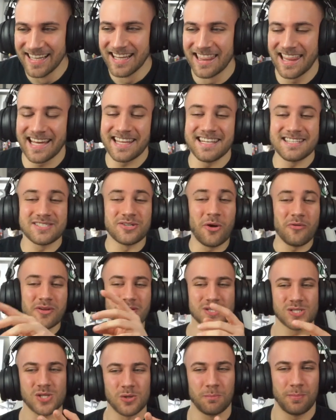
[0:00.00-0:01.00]
Like, this
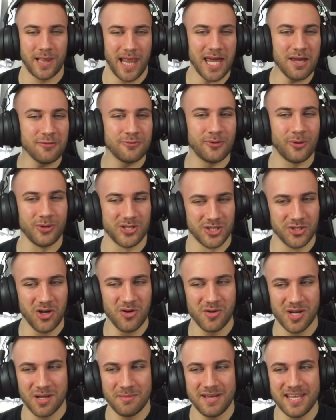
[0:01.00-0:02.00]
choreo is so playful, you know
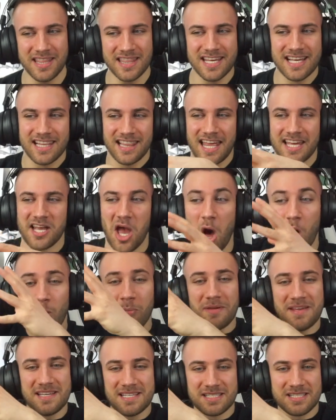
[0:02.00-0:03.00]
what I mean? Like,
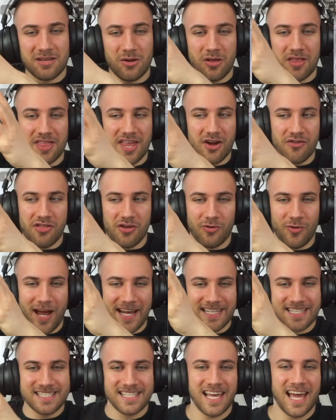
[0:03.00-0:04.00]
Hobi is there on the
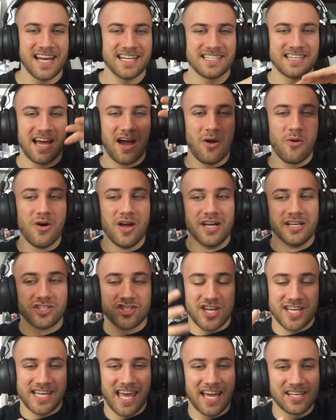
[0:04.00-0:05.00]
right side, now
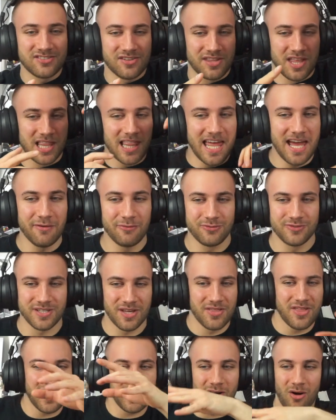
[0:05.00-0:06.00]
JK's on the left,
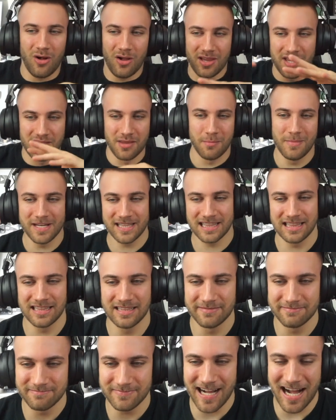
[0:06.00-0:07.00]
and they're all in the
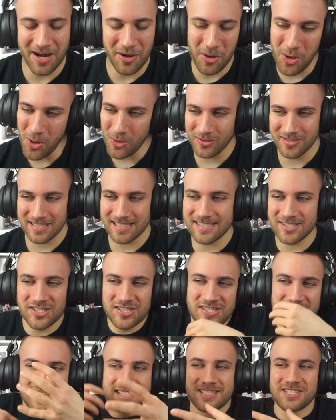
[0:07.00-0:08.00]
middle. I don't know,
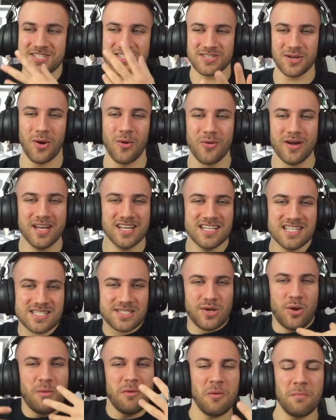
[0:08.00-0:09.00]
it's so
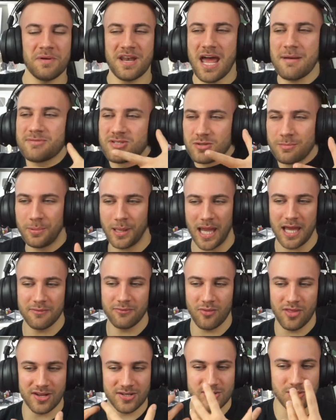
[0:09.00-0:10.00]
open up, so
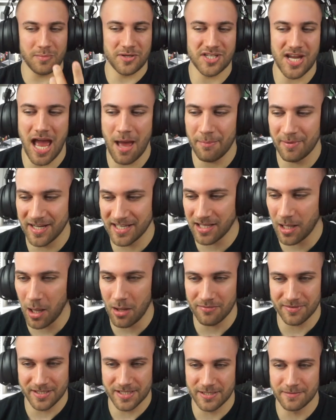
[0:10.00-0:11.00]
playful, there's so much happening, I
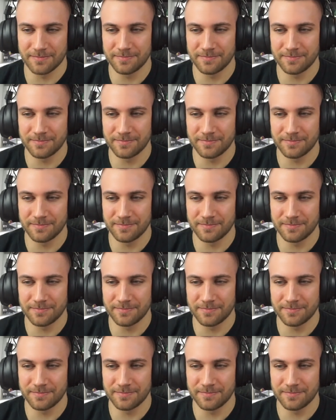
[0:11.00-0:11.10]
love it.